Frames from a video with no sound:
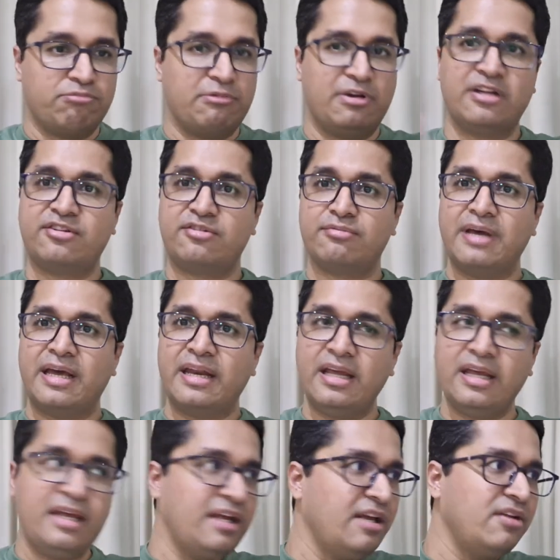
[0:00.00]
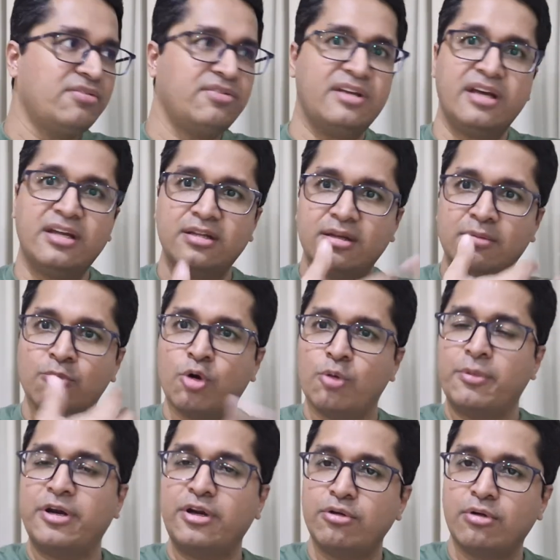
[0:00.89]
it's very easy and the
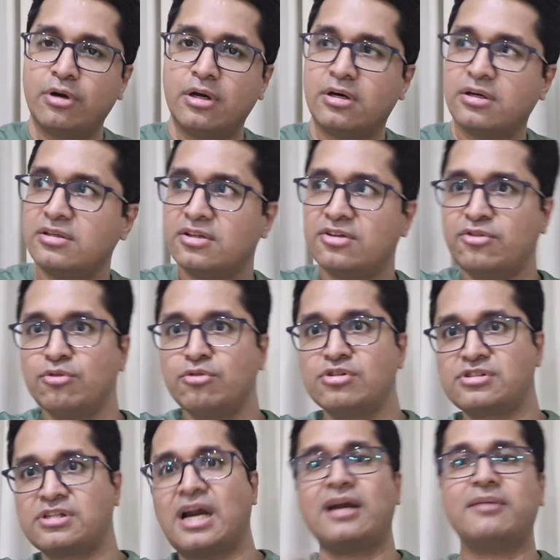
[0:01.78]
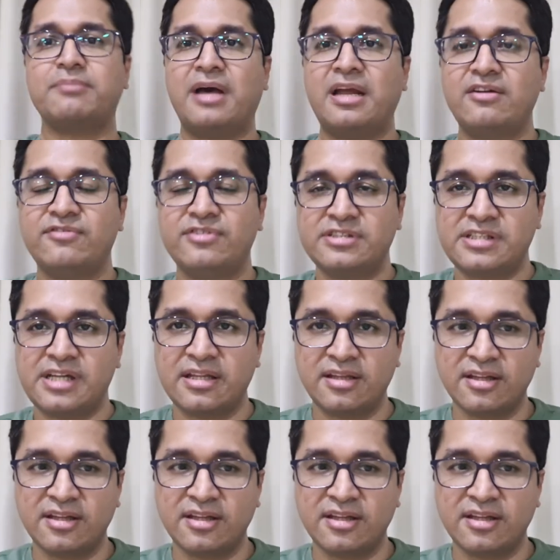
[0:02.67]
moment you learn this you'll start manifesting